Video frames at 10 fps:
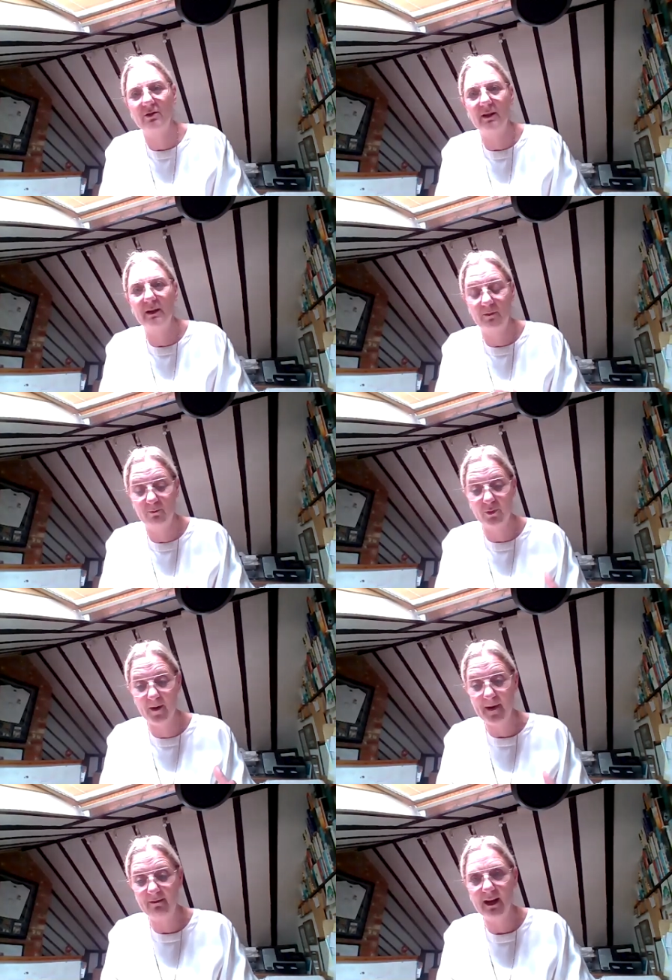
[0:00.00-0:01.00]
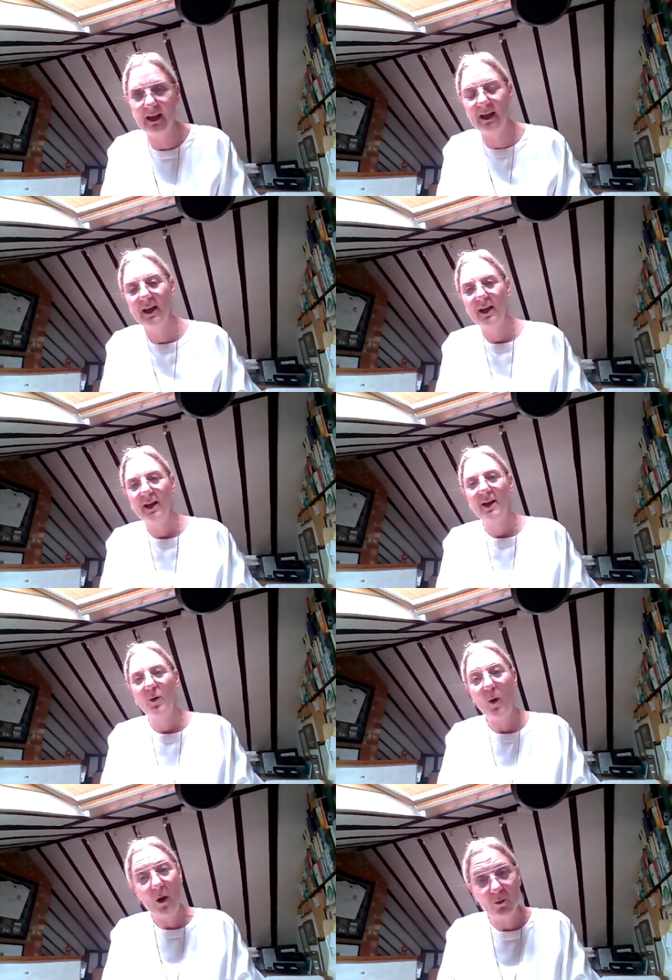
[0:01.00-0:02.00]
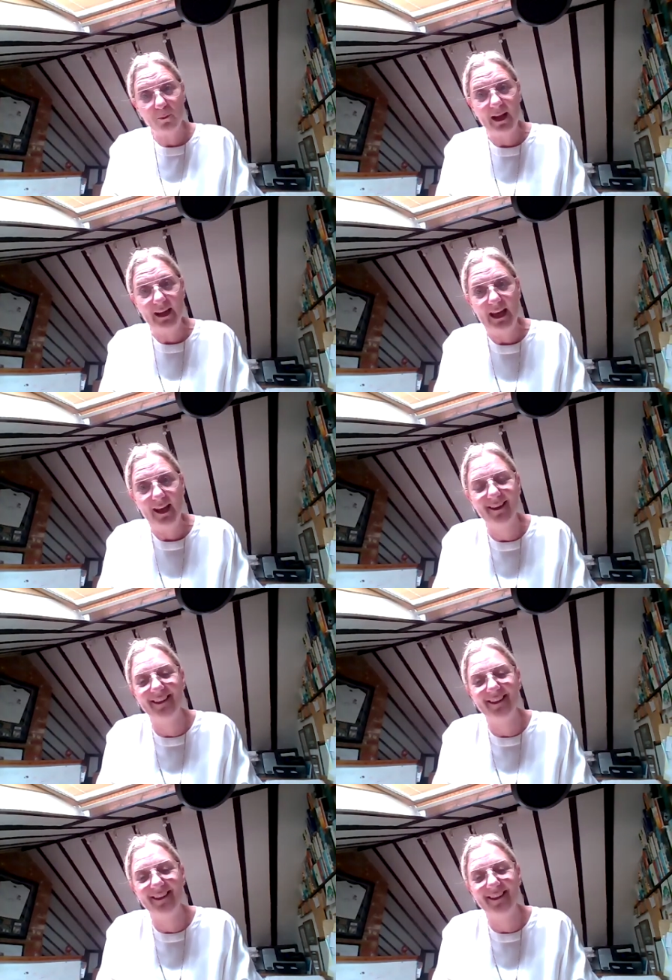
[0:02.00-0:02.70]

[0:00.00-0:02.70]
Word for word: is primarily wealth planning.